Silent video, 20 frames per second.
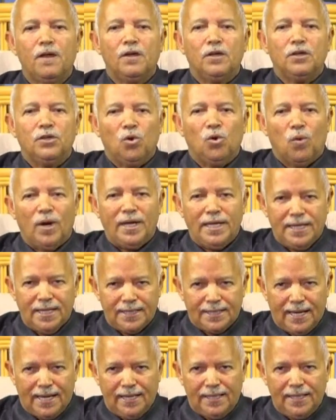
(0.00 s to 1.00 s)
You are
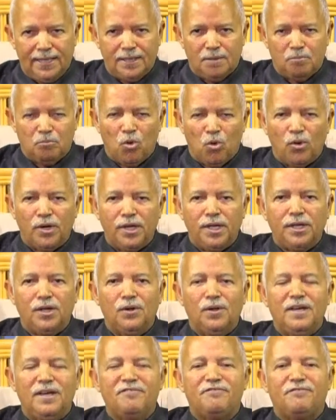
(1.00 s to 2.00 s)
here 9 in the morning,
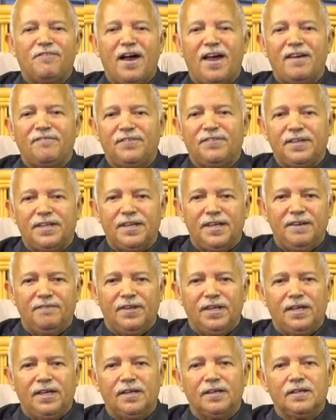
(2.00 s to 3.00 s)
you leave 5 in the
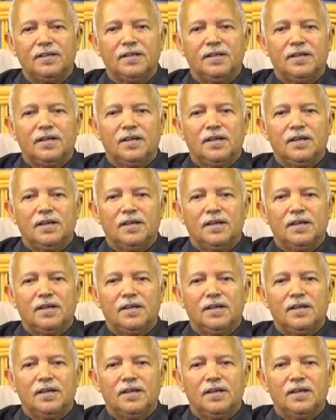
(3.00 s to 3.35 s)
evening.